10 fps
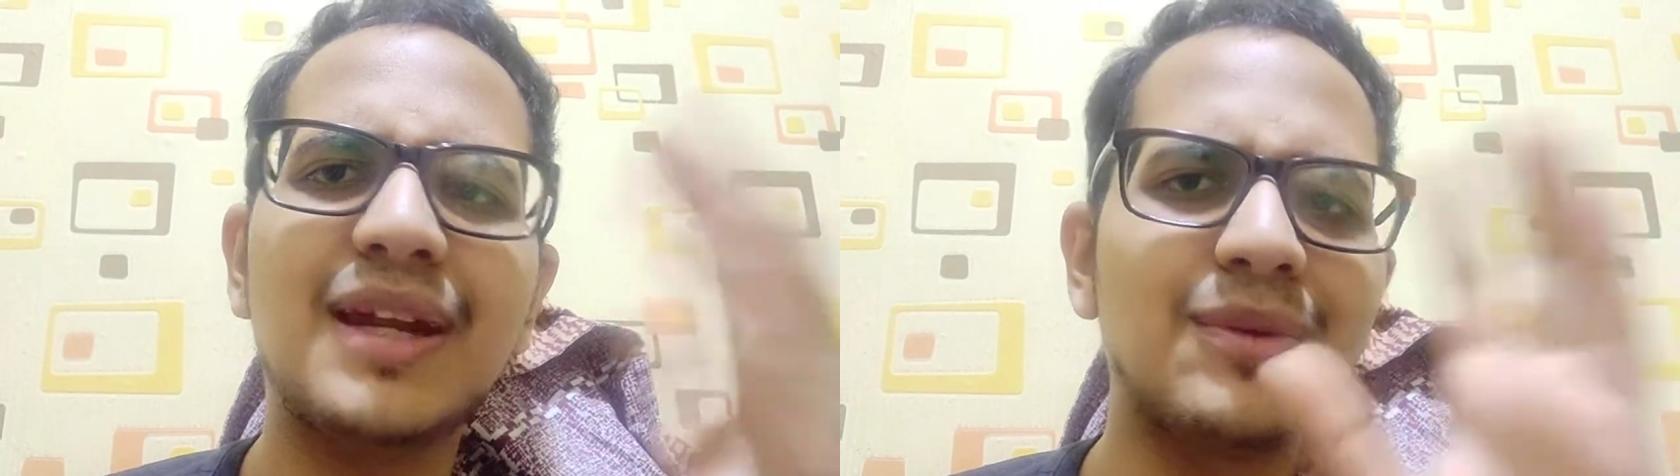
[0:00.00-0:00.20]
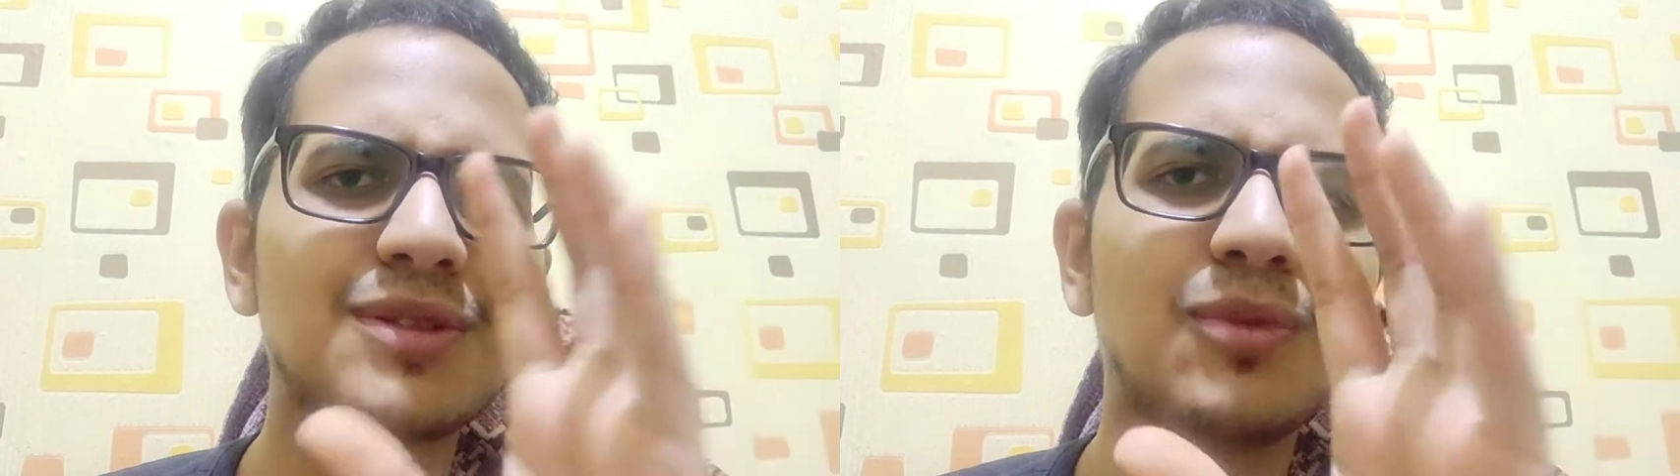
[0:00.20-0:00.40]

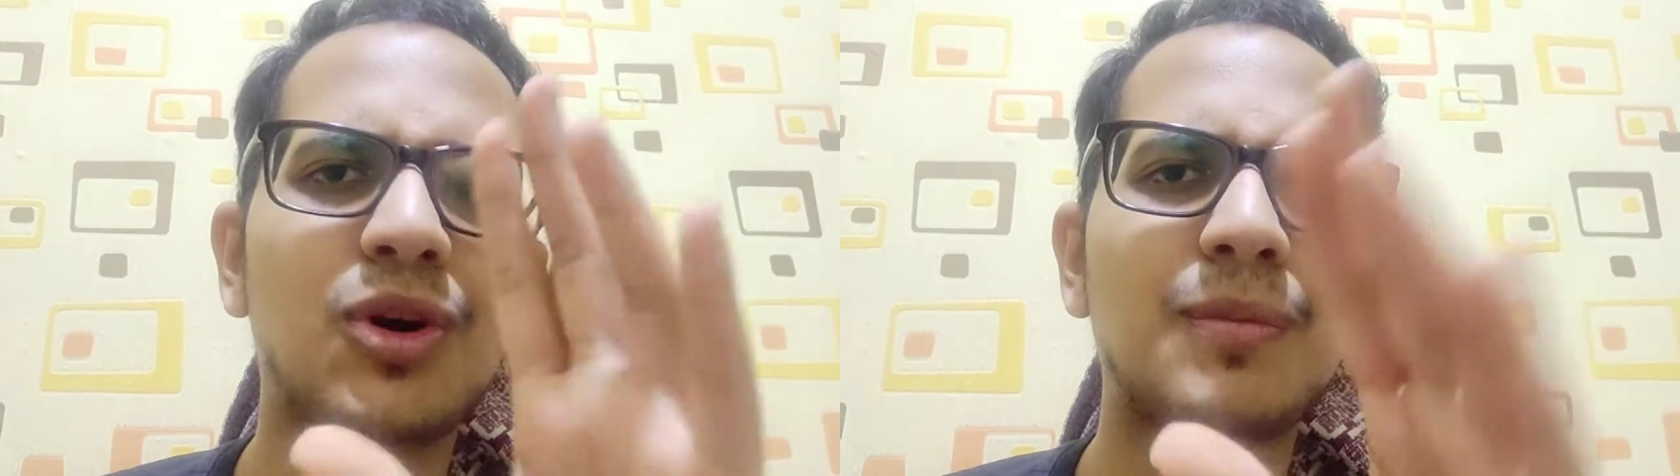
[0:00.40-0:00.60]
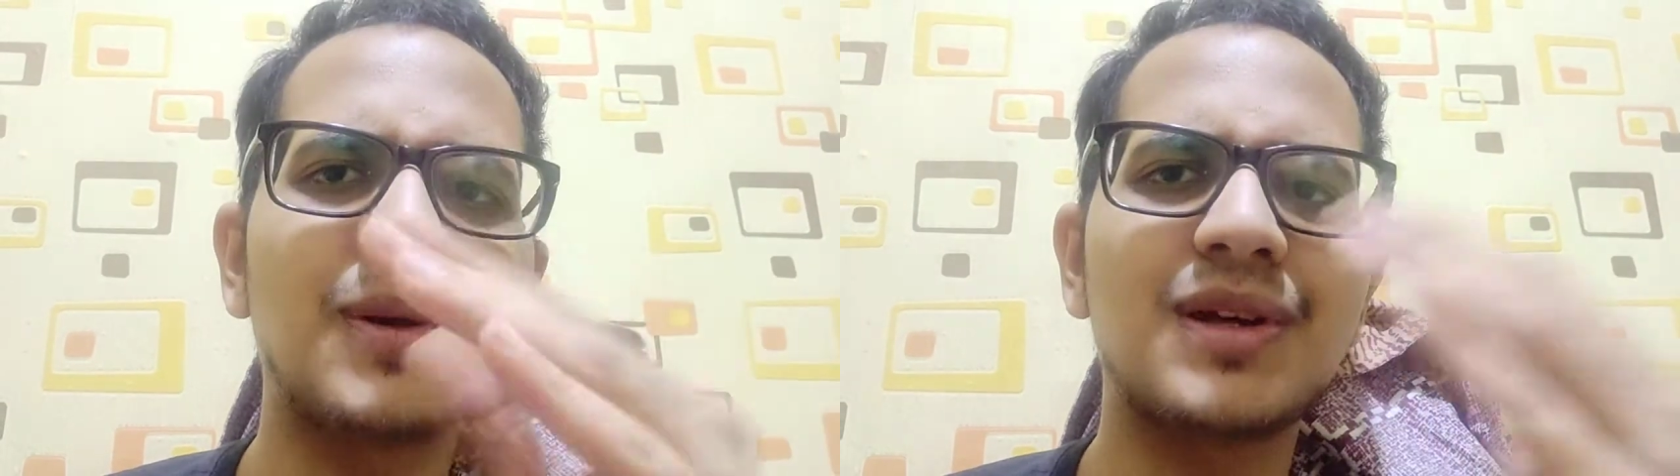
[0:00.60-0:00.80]
It was
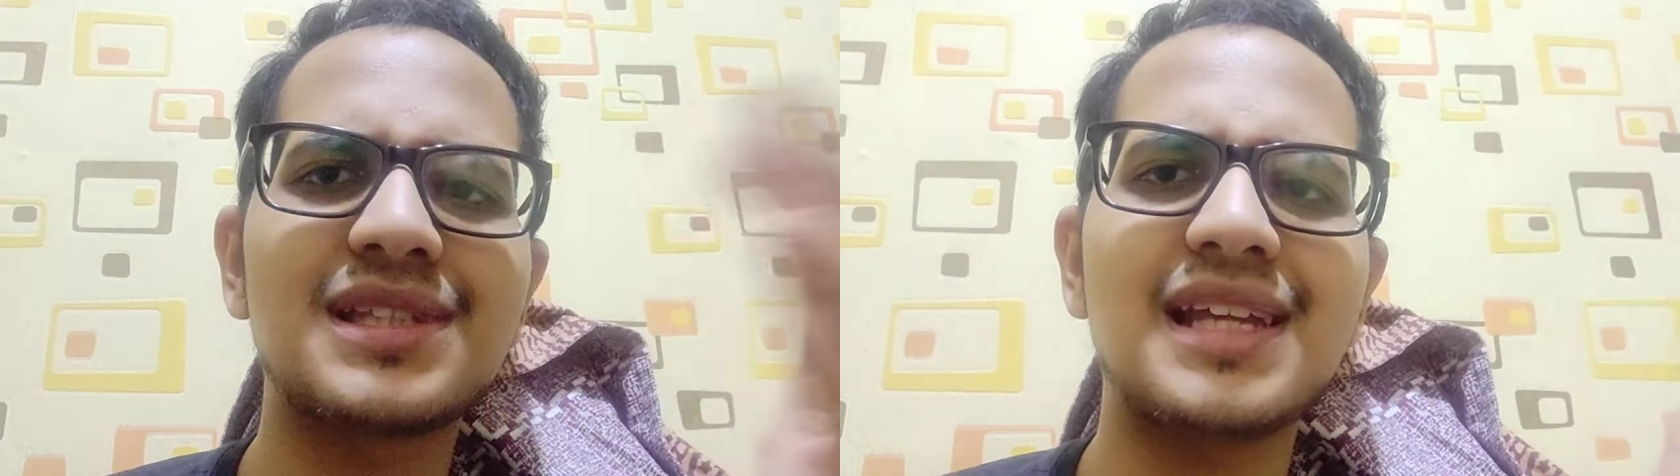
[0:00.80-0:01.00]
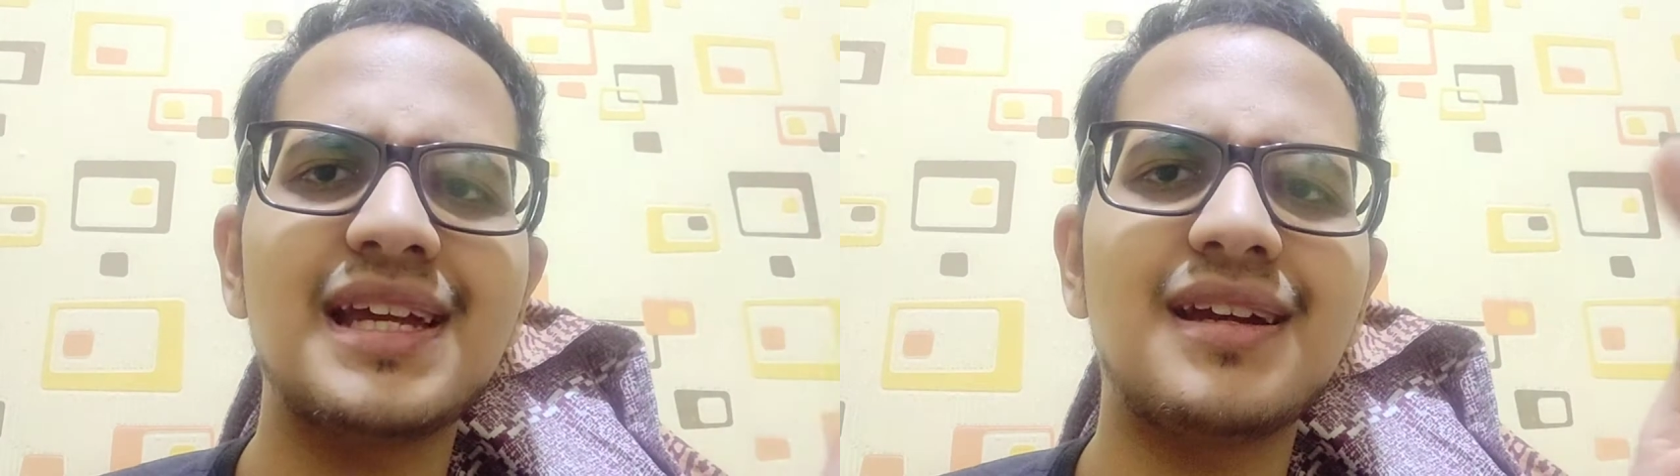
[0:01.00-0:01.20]
more
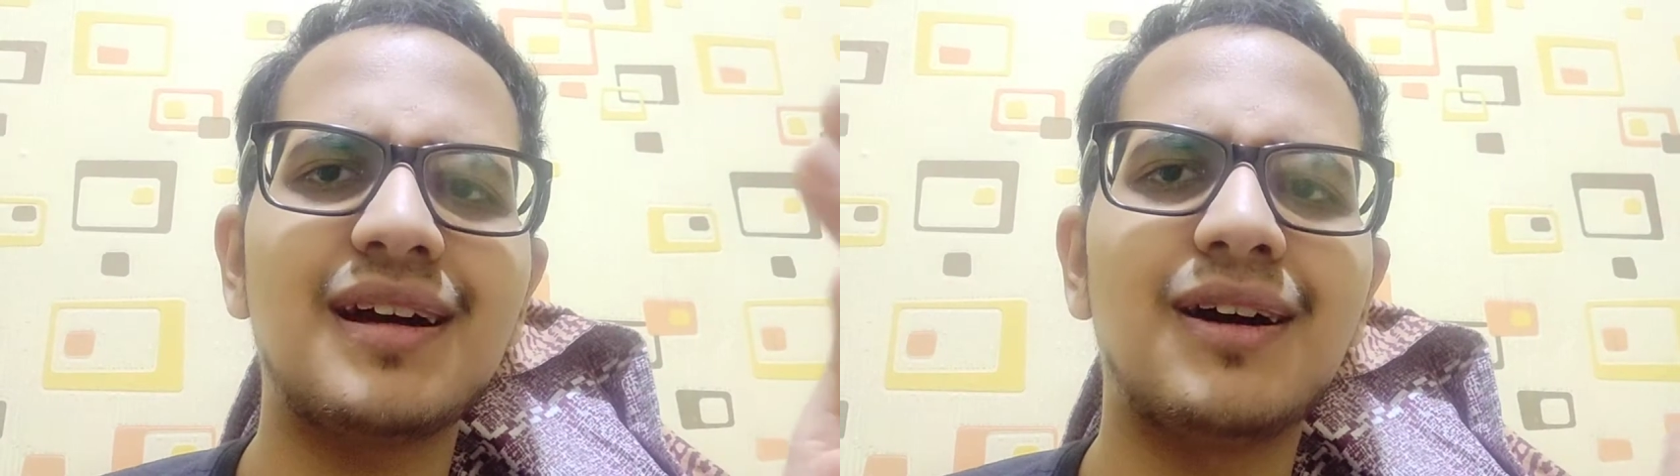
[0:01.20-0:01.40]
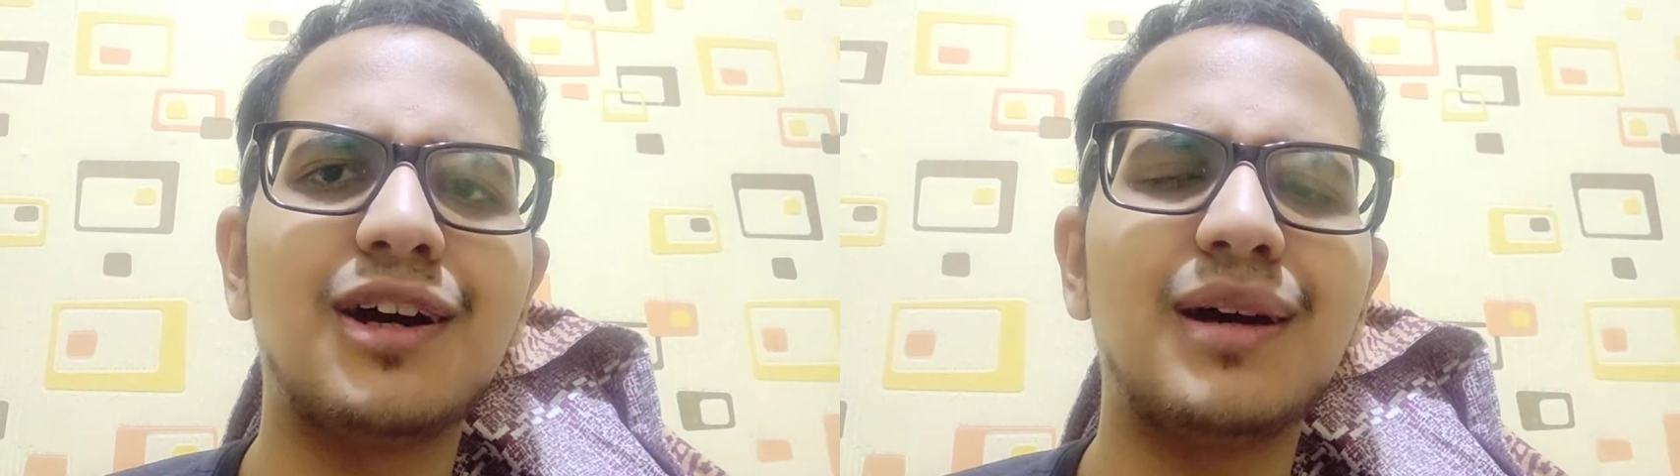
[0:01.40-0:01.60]
because,
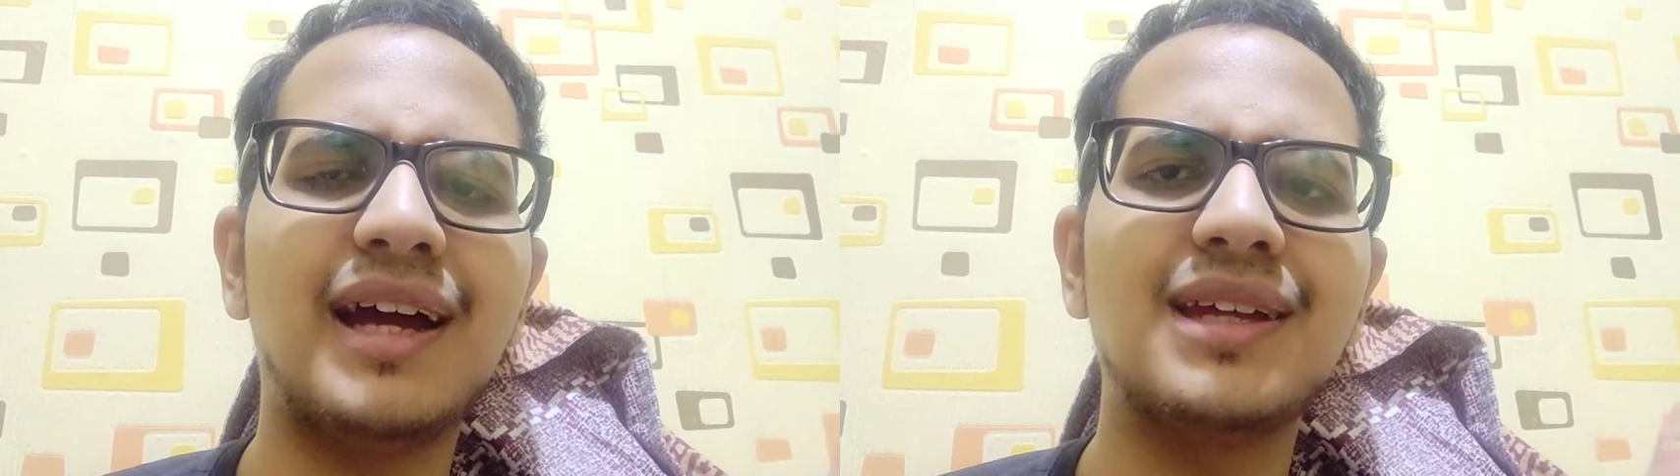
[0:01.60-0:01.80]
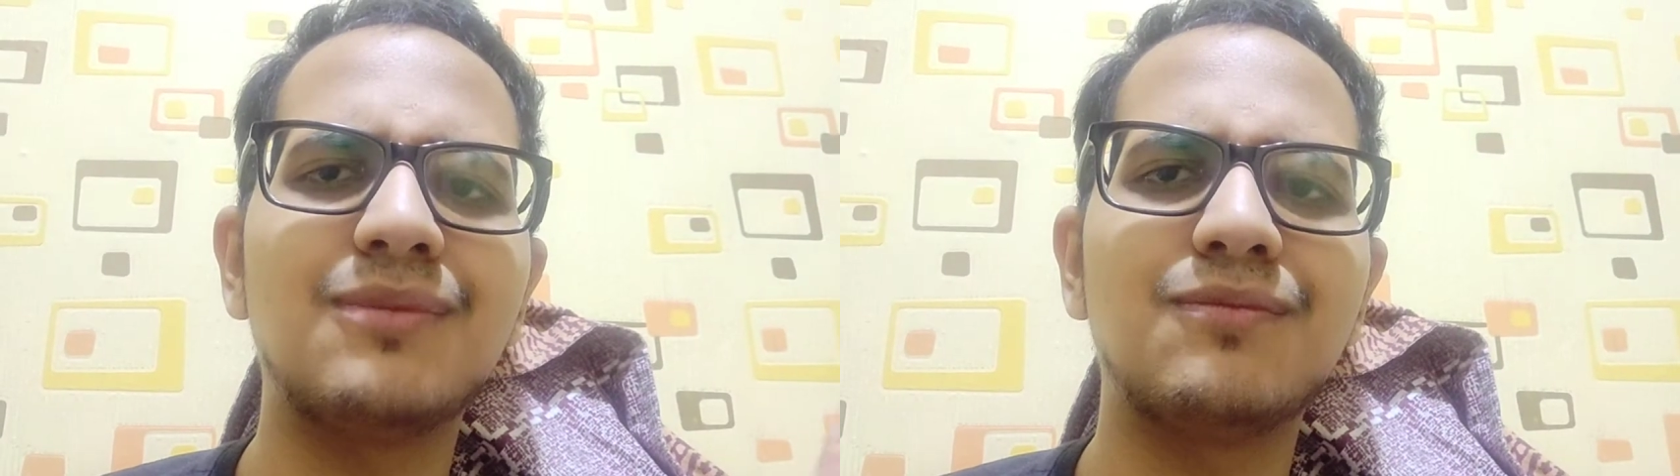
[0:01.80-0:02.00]
like,
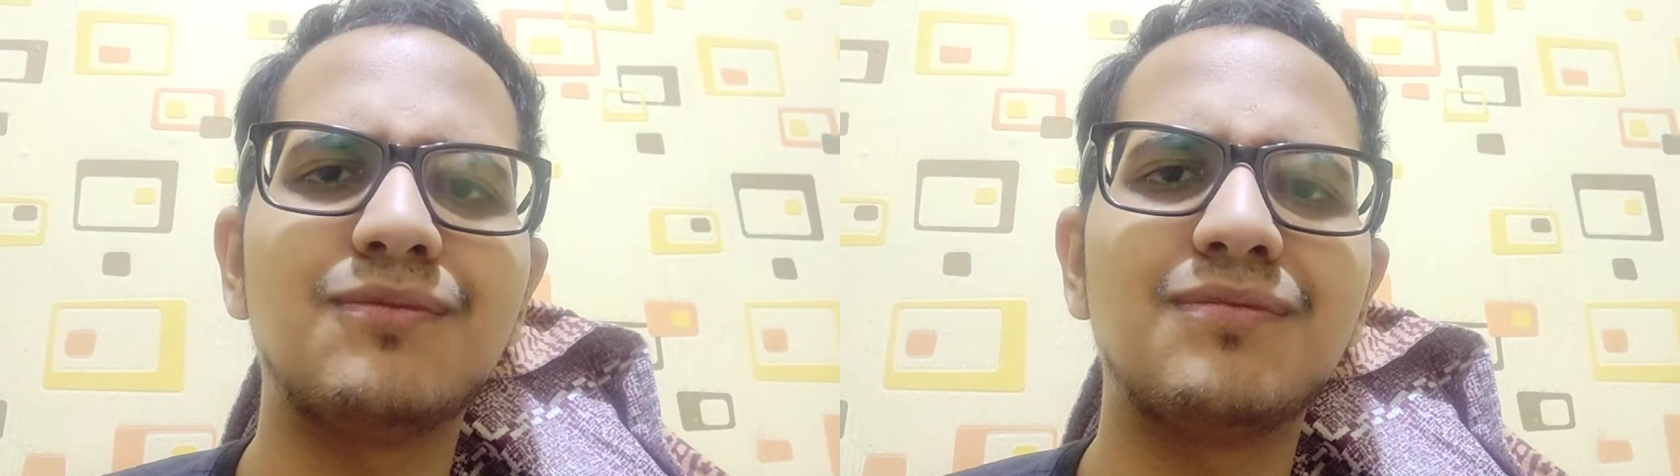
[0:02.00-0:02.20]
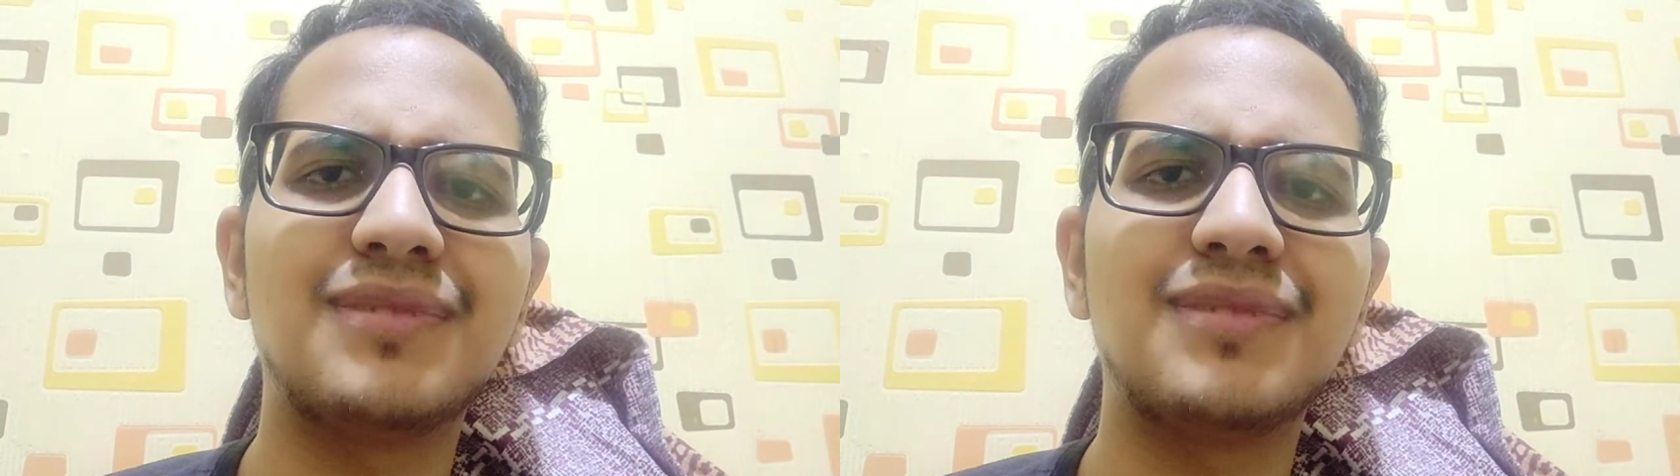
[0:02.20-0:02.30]
I